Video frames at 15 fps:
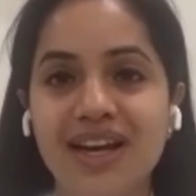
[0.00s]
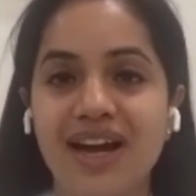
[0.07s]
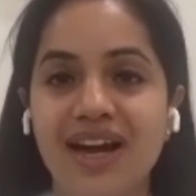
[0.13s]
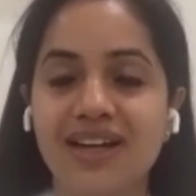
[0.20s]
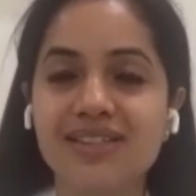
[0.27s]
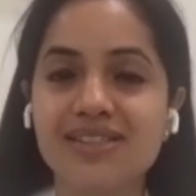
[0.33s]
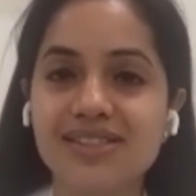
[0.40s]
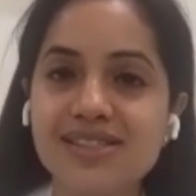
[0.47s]

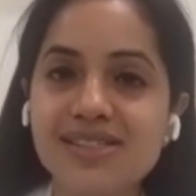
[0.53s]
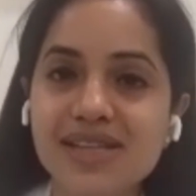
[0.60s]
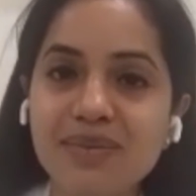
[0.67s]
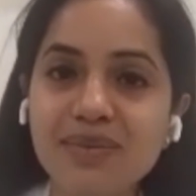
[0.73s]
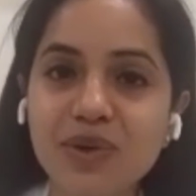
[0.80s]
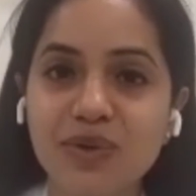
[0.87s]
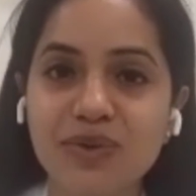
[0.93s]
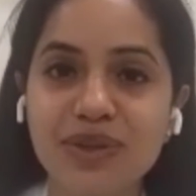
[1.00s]
And since
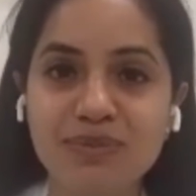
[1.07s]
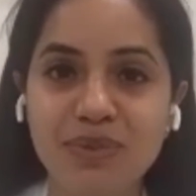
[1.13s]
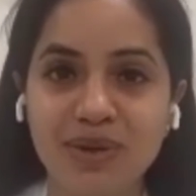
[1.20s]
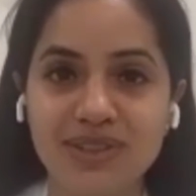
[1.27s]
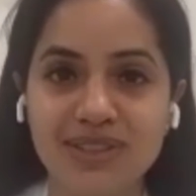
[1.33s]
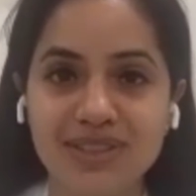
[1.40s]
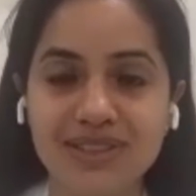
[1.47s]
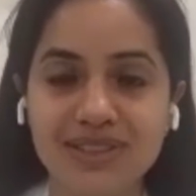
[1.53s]
I'm COVID
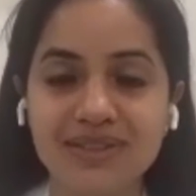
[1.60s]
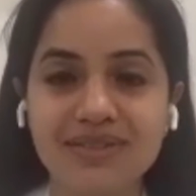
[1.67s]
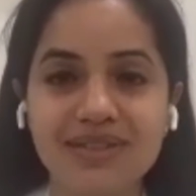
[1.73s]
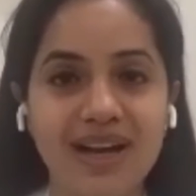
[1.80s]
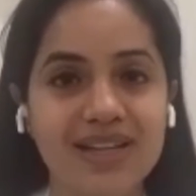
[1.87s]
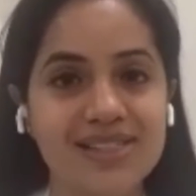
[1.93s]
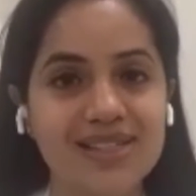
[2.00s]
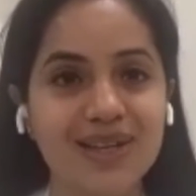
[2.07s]
positive,
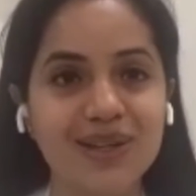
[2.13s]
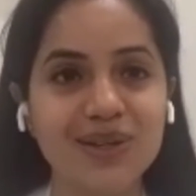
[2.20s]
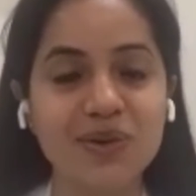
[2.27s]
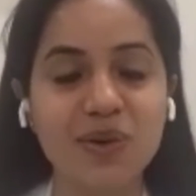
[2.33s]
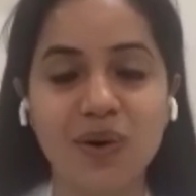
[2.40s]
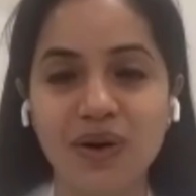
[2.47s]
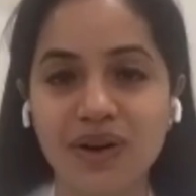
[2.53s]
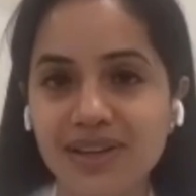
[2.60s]
I'll tell
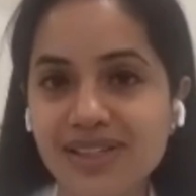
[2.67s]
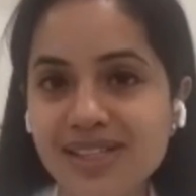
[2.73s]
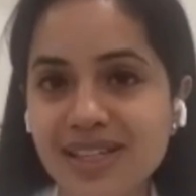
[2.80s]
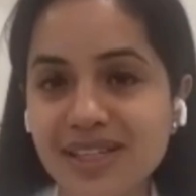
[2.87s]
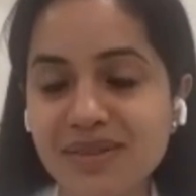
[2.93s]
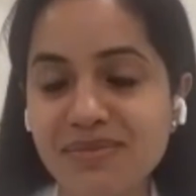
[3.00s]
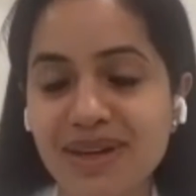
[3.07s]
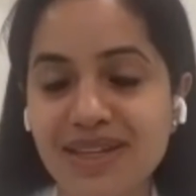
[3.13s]
you
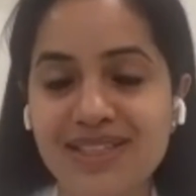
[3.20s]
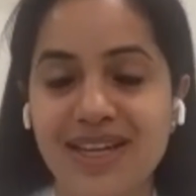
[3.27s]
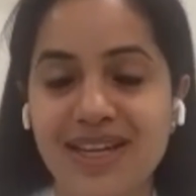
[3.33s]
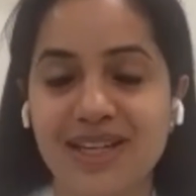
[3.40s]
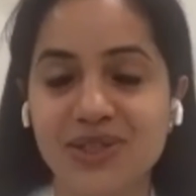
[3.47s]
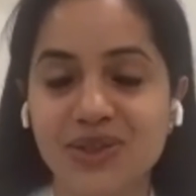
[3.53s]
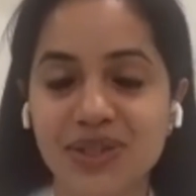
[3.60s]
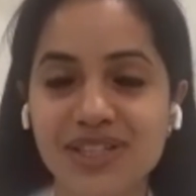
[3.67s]
honestly, my
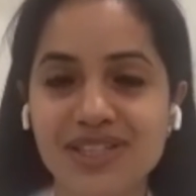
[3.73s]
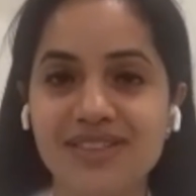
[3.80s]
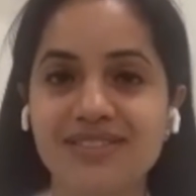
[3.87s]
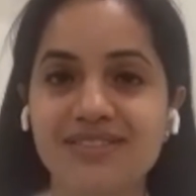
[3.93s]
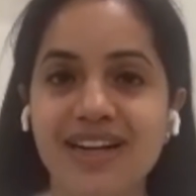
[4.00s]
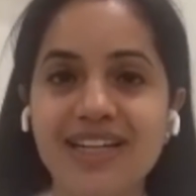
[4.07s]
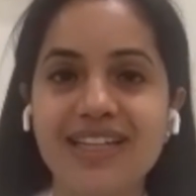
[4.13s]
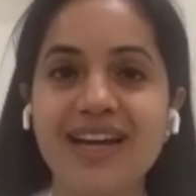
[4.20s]
saturation
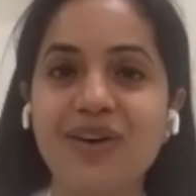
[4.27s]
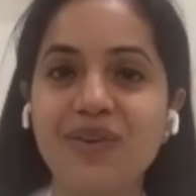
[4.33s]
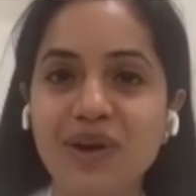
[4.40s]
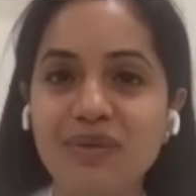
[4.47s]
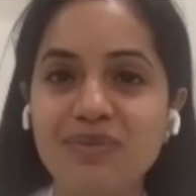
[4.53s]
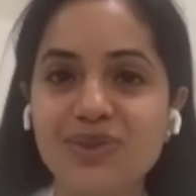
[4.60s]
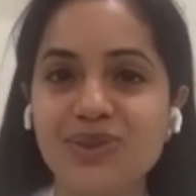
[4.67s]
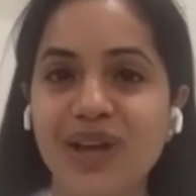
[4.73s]
went down
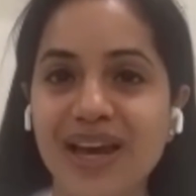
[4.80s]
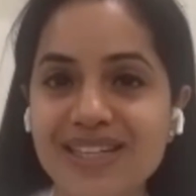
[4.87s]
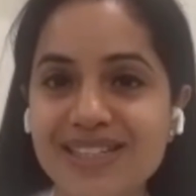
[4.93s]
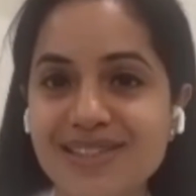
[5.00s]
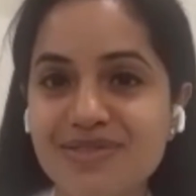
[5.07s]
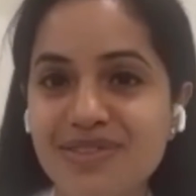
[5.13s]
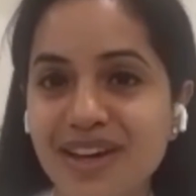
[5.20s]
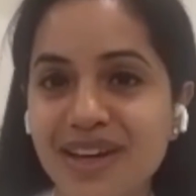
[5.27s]
up to
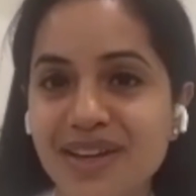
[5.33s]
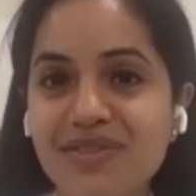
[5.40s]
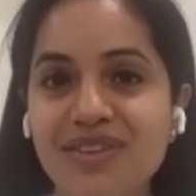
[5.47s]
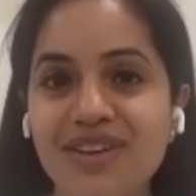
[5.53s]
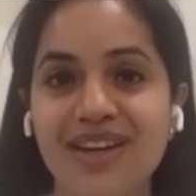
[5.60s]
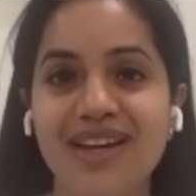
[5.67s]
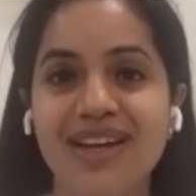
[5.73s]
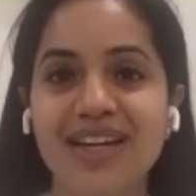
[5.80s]
95,
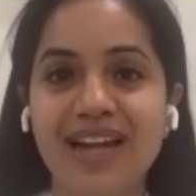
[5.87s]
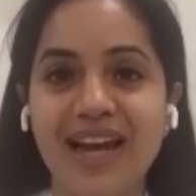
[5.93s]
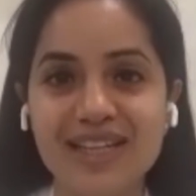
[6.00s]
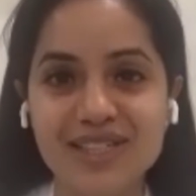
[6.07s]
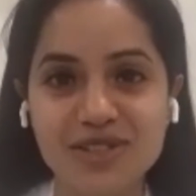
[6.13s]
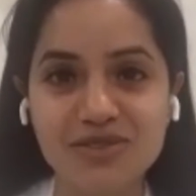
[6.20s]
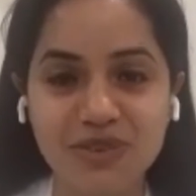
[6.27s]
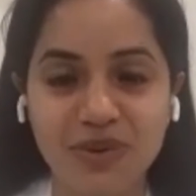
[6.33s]

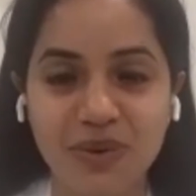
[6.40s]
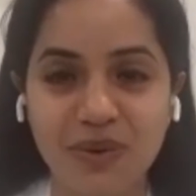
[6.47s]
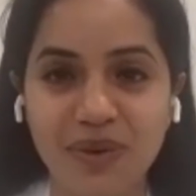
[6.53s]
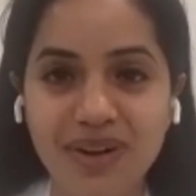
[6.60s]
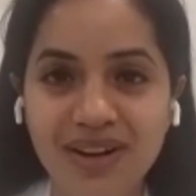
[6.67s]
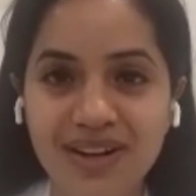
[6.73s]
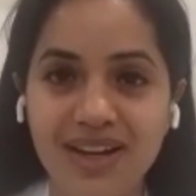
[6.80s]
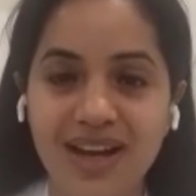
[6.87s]

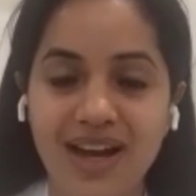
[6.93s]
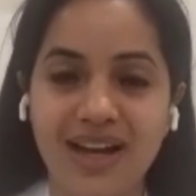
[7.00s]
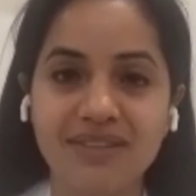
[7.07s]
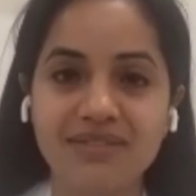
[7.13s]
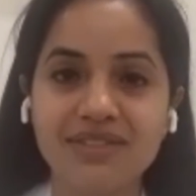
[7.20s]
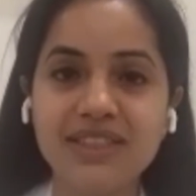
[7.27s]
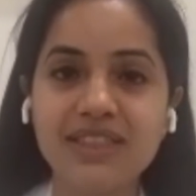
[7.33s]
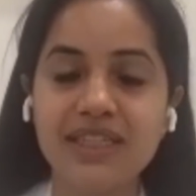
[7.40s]
94.
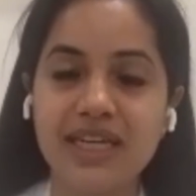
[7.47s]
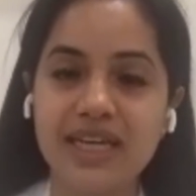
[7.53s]
And with the